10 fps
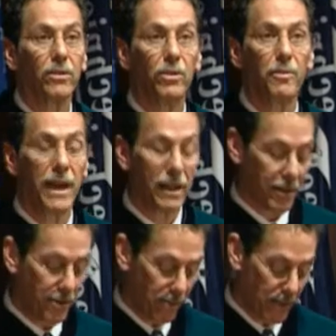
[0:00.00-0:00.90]

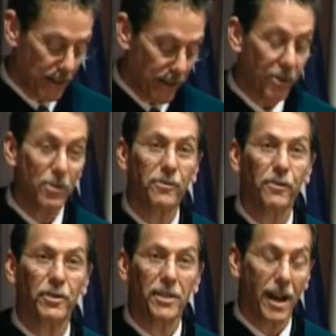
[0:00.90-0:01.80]
Dulbecco, who
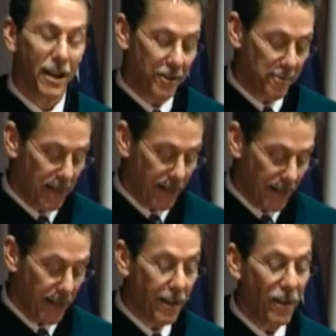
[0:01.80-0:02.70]
first hired me,
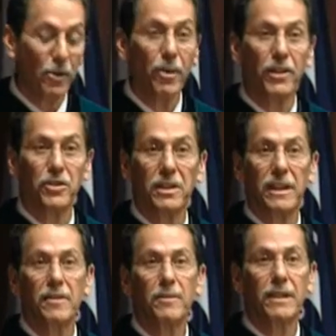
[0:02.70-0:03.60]
Roger
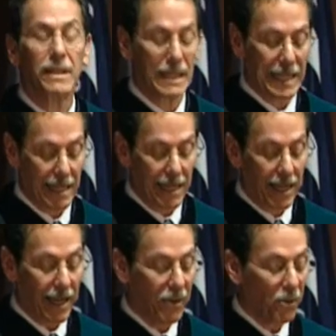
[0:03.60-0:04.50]
Guillemin,
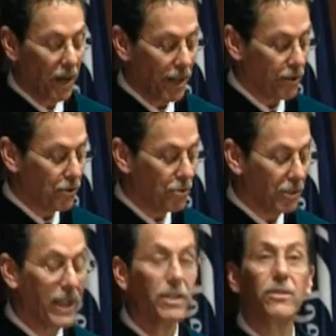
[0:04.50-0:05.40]
a, one of the true
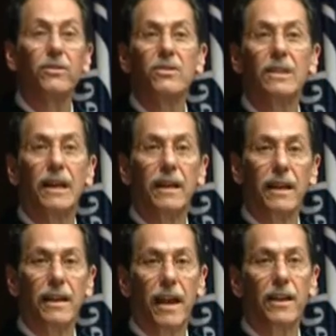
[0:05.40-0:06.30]
leaders uh,
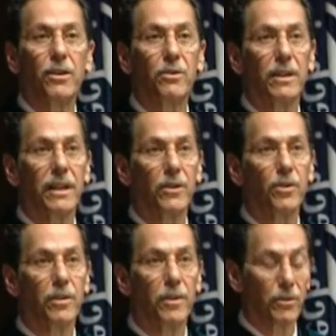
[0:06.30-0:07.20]
in endocrine and
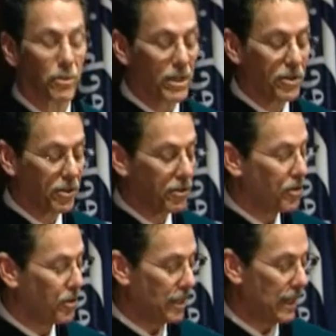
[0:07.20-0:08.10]
hormone
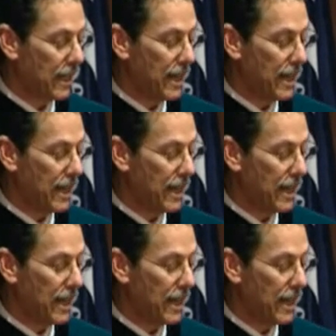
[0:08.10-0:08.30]
research,